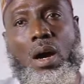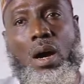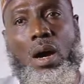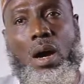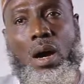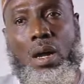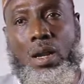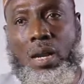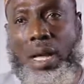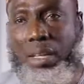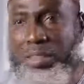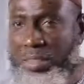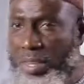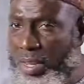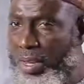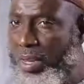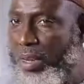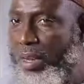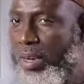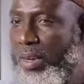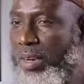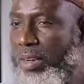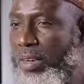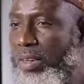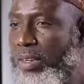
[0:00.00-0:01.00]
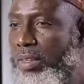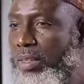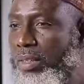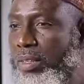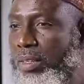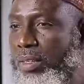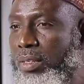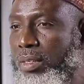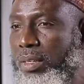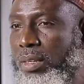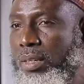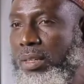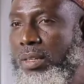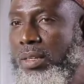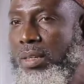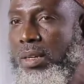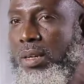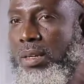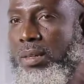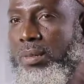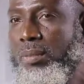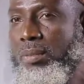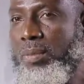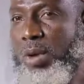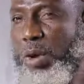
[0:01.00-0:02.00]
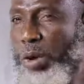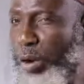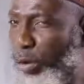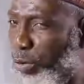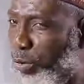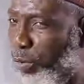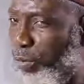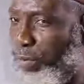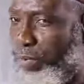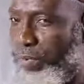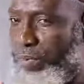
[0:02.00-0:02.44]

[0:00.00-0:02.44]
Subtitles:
And I think because of